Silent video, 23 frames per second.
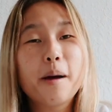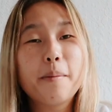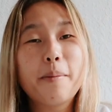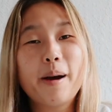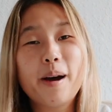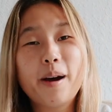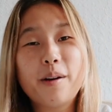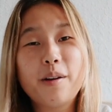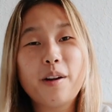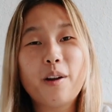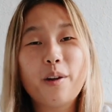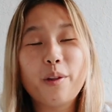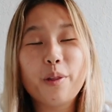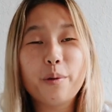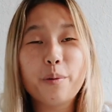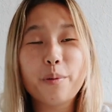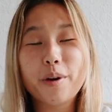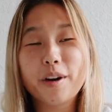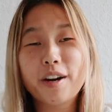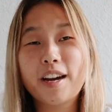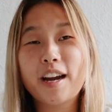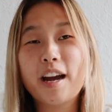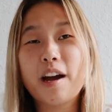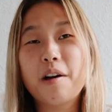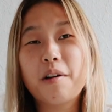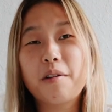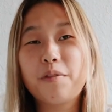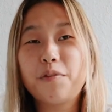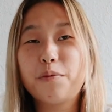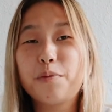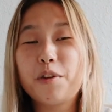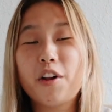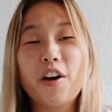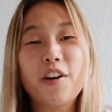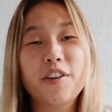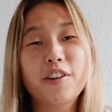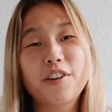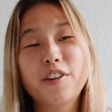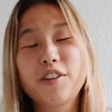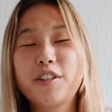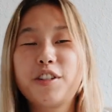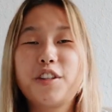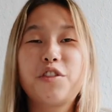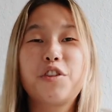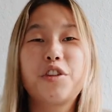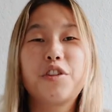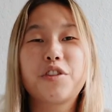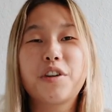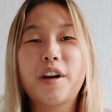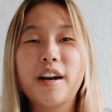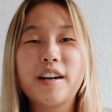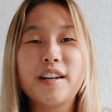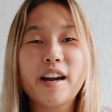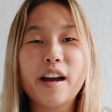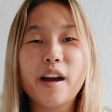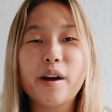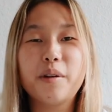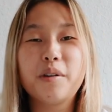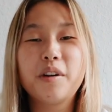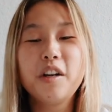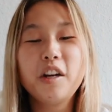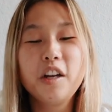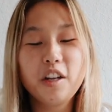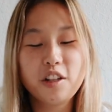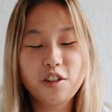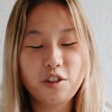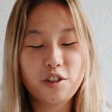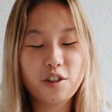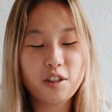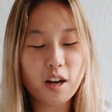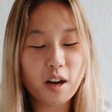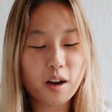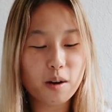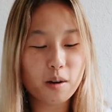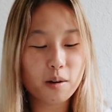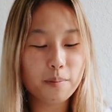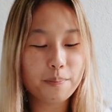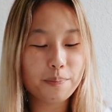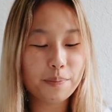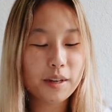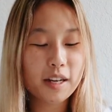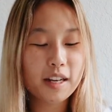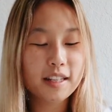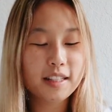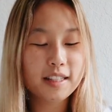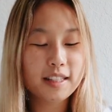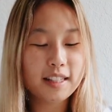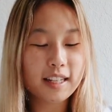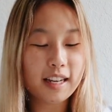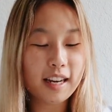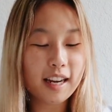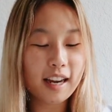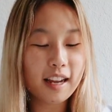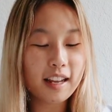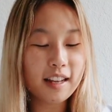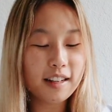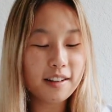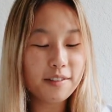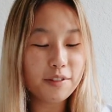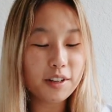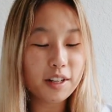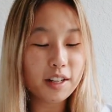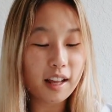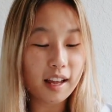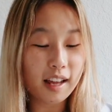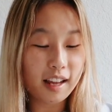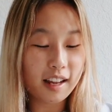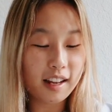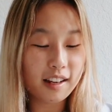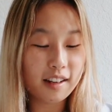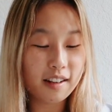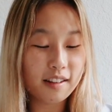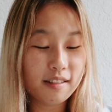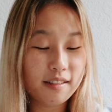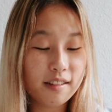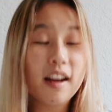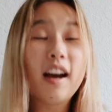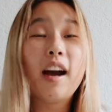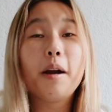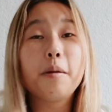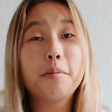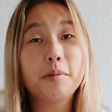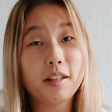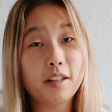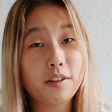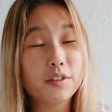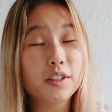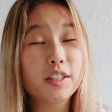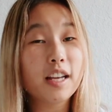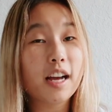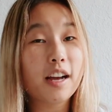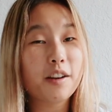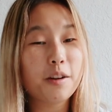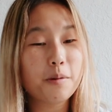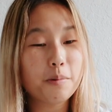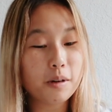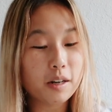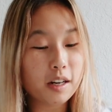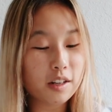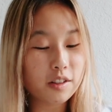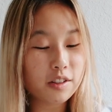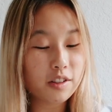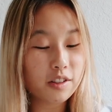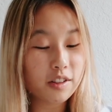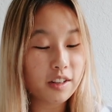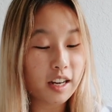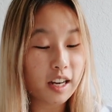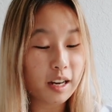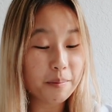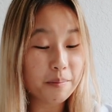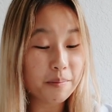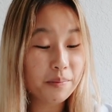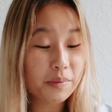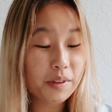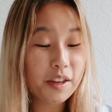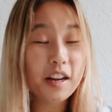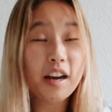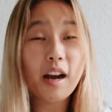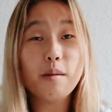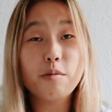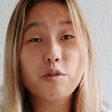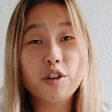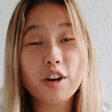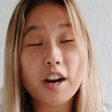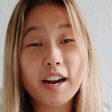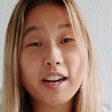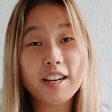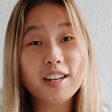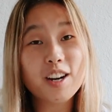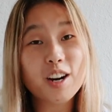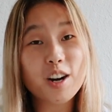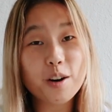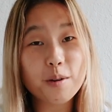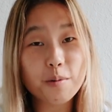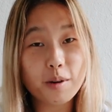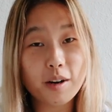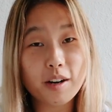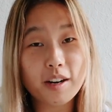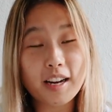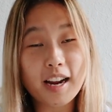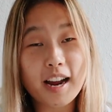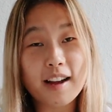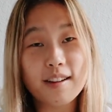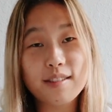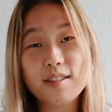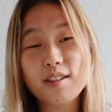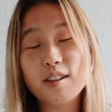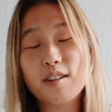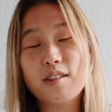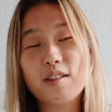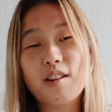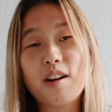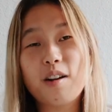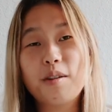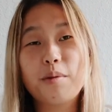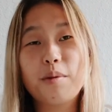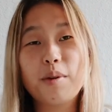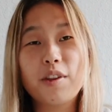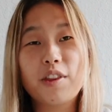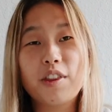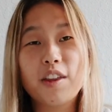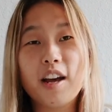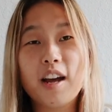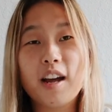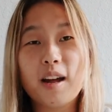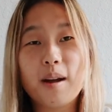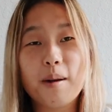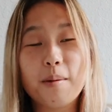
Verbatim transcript: about all the workout bloggers she tried out. So Sanne Vloet, I believe is how you pronounce her name. I'm trying her workouts along with